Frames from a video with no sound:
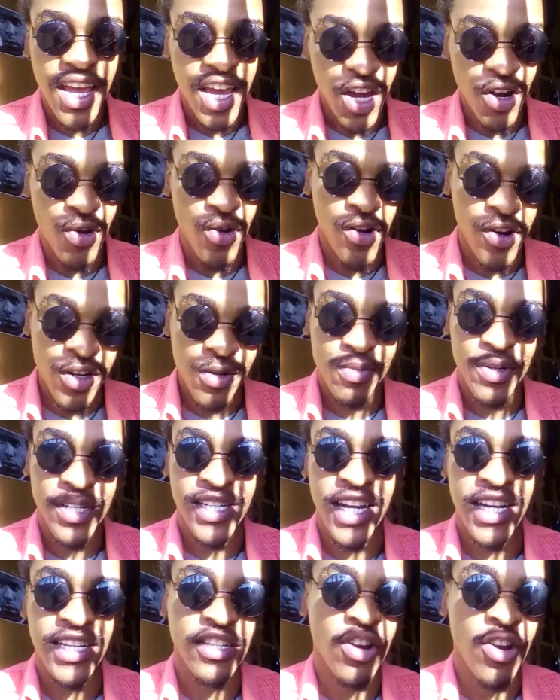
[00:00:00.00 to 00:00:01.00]
in order to
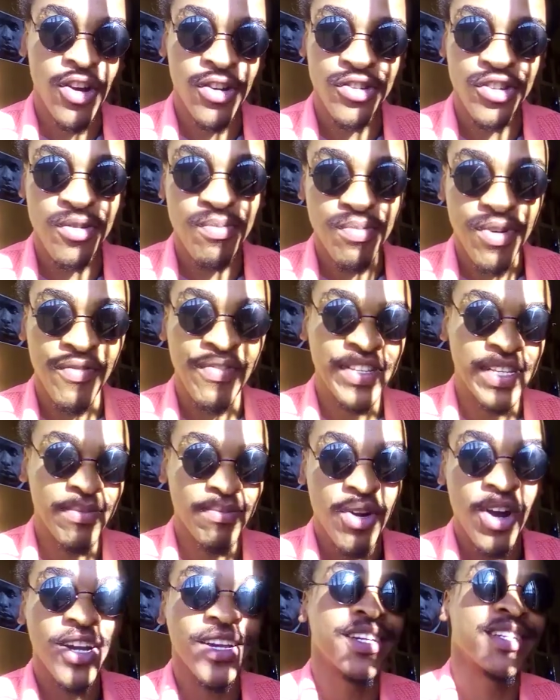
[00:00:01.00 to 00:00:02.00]
protect long-term profits and
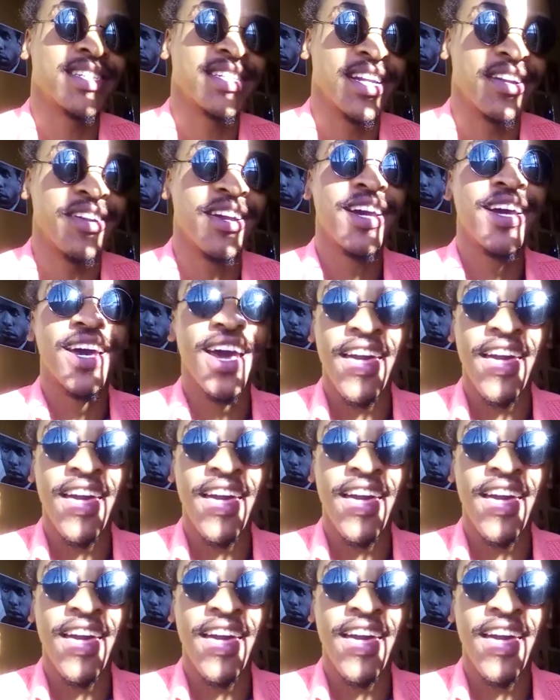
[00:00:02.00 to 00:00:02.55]
market share.